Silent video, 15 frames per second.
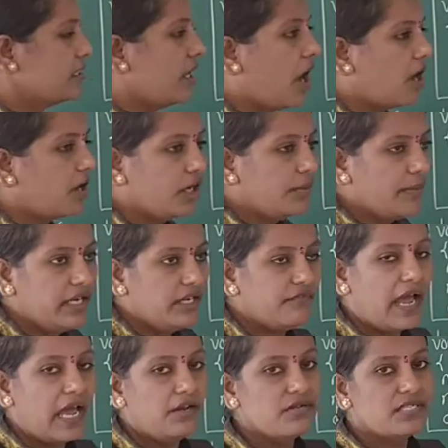the argument
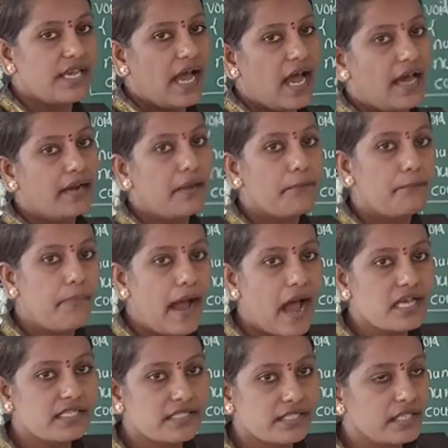values are
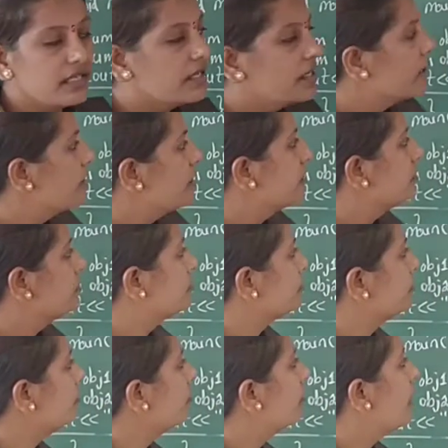passed
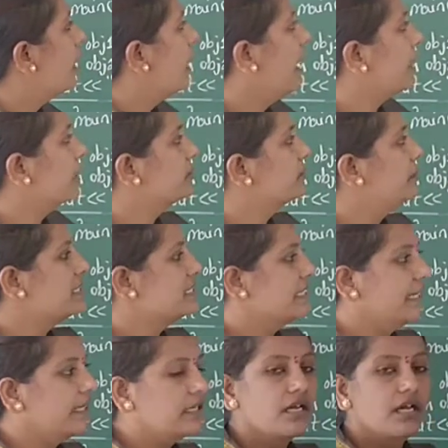through
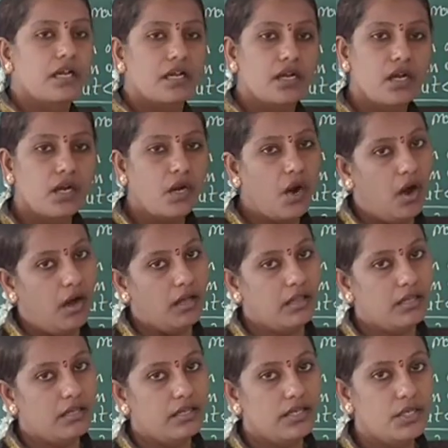explicit
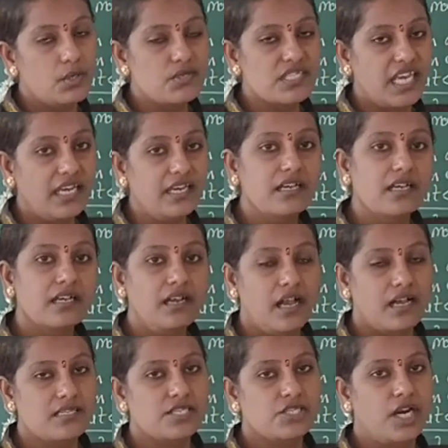call using
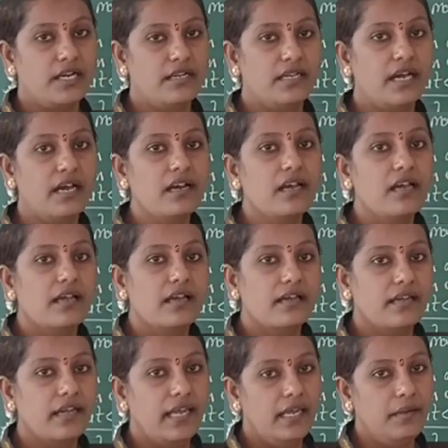constructor
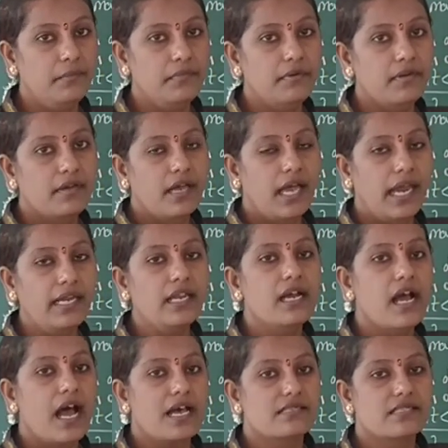name and
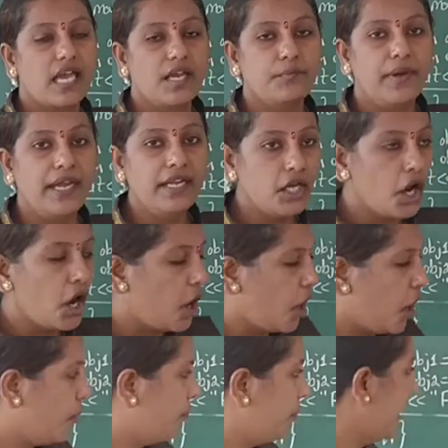
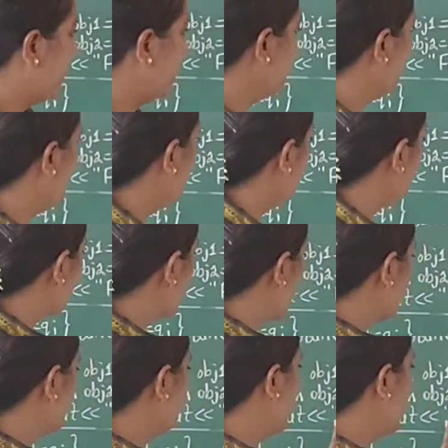assignment operator.
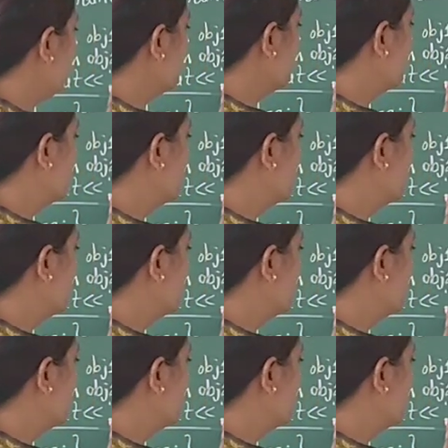Then